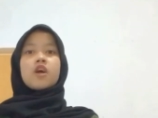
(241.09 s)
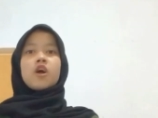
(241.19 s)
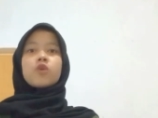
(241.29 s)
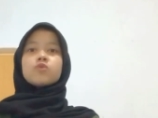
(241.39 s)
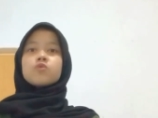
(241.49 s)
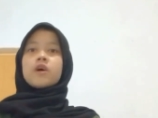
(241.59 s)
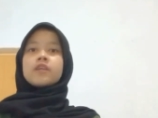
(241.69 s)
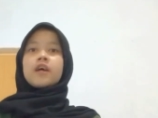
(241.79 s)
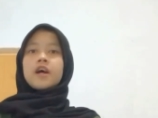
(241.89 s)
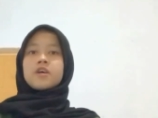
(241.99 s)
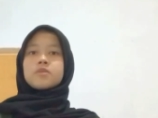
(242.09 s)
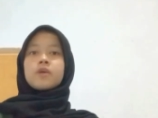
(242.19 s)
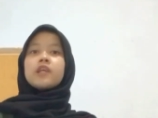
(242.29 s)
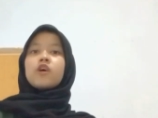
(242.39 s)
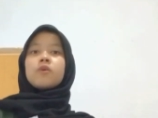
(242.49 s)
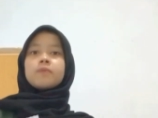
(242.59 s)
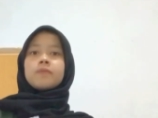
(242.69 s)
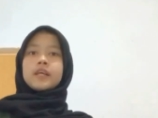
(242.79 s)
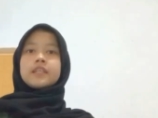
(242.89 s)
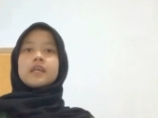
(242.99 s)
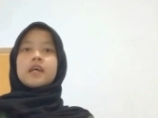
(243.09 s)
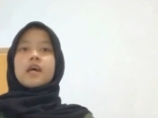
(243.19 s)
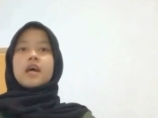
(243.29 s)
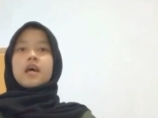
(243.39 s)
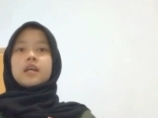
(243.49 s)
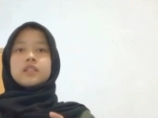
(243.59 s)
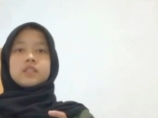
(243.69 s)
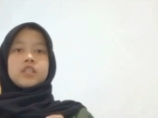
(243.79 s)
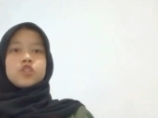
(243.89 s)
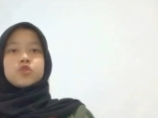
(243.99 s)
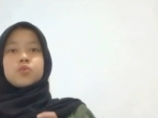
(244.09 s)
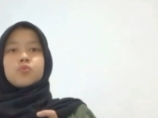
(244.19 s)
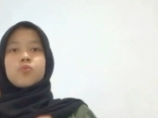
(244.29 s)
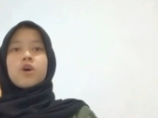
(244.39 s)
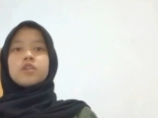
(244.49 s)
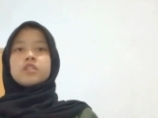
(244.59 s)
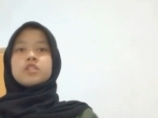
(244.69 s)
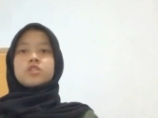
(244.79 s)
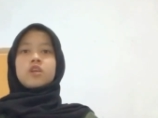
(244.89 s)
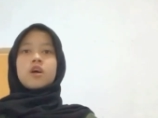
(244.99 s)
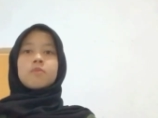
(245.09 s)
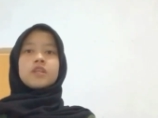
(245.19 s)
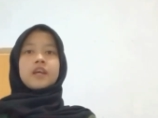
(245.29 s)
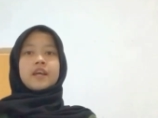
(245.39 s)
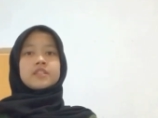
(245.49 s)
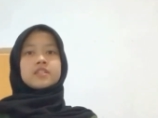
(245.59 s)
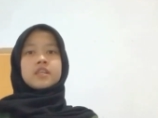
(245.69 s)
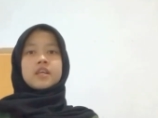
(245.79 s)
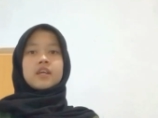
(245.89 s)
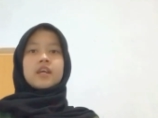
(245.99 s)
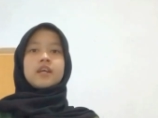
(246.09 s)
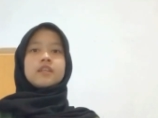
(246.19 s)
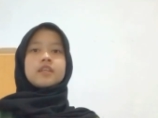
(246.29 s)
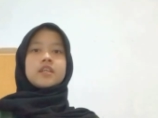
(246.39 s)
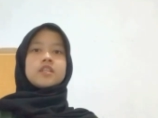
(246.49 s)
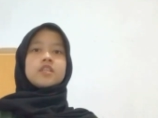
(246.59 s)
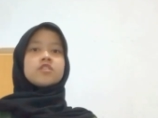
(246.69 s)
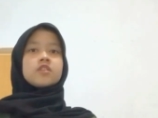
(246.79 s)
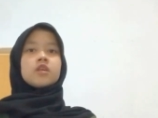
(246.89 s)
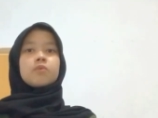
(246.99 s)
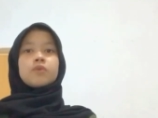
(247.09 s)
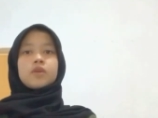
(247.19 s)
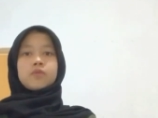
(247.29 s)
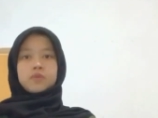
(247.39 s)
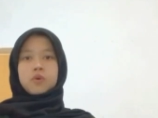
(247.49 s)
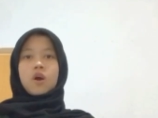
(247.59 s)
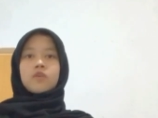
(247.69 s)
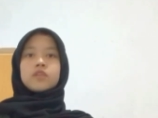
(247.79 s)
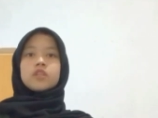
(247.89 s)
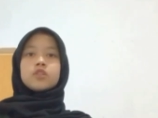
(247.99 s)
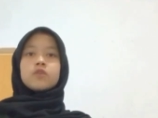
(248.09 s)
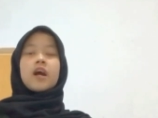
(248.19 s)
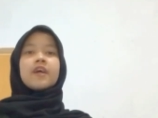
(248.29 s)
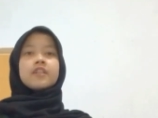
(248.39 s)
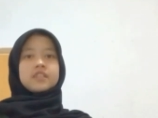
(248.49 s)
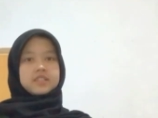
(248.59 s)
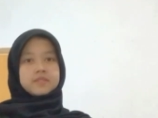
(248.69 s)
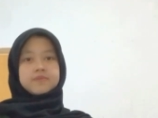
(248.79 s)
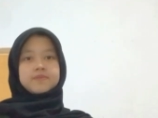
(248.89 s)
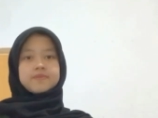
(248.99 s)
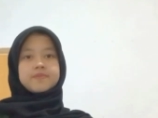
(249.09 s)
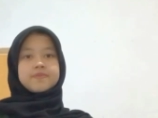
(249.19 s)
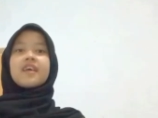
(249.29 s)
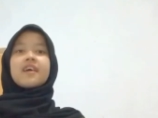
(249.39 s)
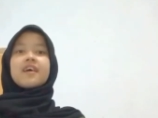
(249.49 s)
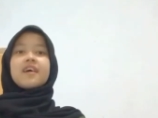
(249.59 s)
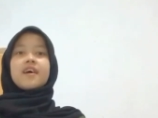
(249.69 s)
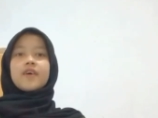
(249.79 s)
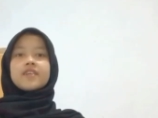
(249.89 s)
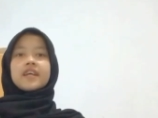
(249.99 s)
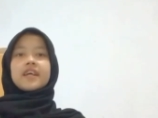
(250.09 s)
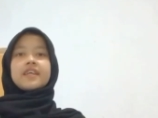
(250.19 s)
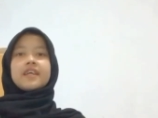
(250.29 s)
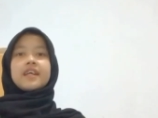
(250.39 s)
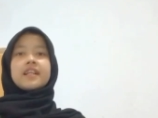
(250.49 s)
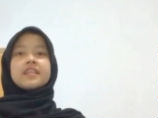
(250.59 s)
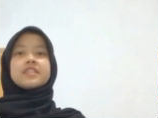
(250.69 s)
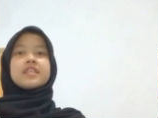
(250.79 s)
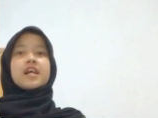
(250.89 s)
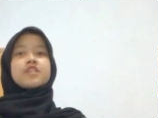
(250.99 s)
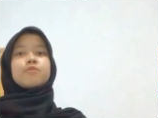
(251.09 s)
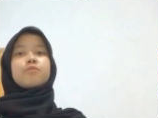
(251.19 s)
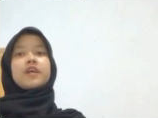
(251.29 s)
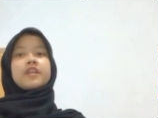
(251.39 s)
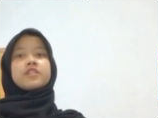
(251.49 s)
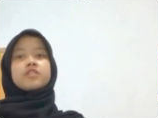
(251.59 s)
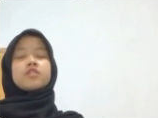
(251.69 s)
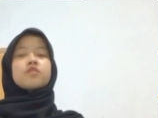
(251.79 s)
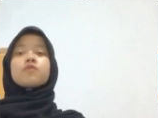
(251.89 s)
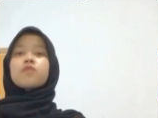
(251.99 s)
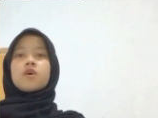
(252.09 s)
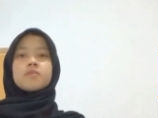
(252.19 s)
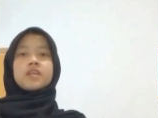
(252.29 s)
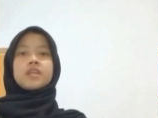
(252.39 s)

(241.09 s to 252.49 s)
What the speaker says: of what has been completed, a link to what is coming next, and an internal preview of the new idea. Okay, a little explanation from me.